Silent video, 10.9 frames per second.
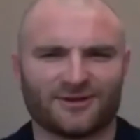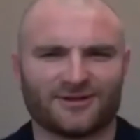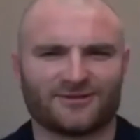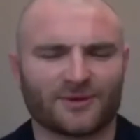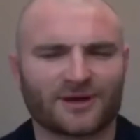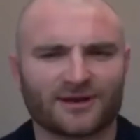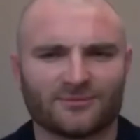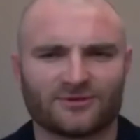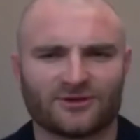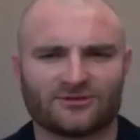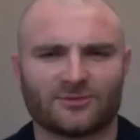Like, Twickenham's
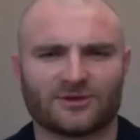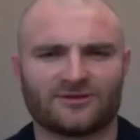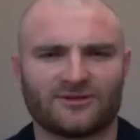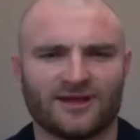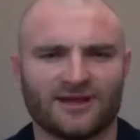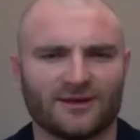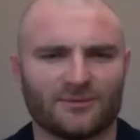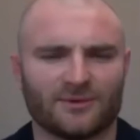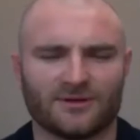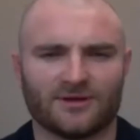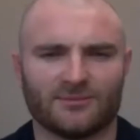such a big stadium
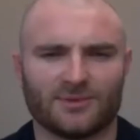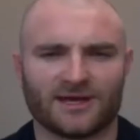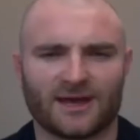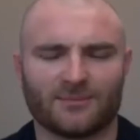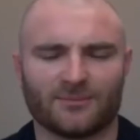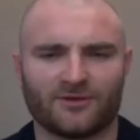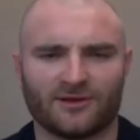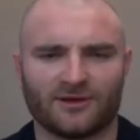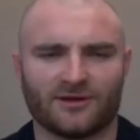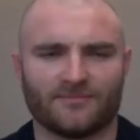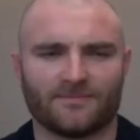and it being empty
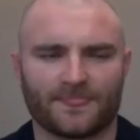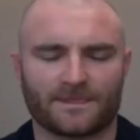and